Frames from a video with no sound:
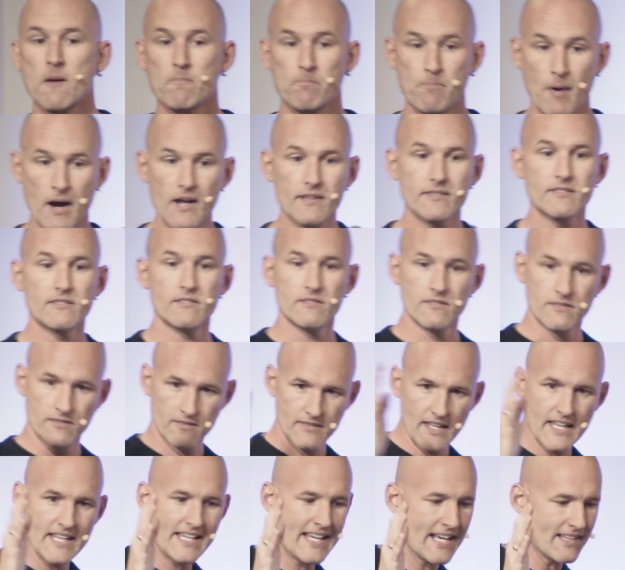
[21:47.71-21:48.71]
but
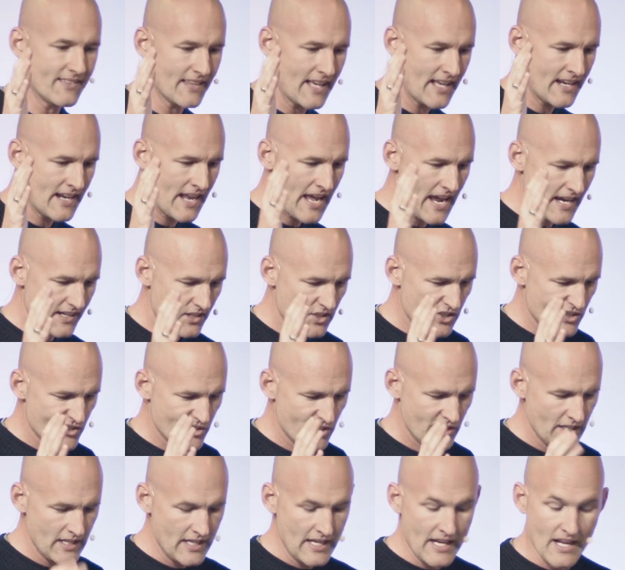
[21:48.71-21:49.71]
they get there
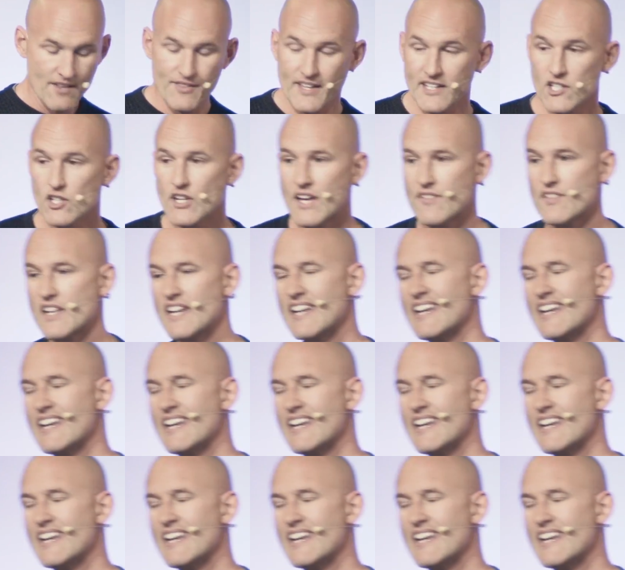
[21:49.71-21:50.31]
next. Then you get the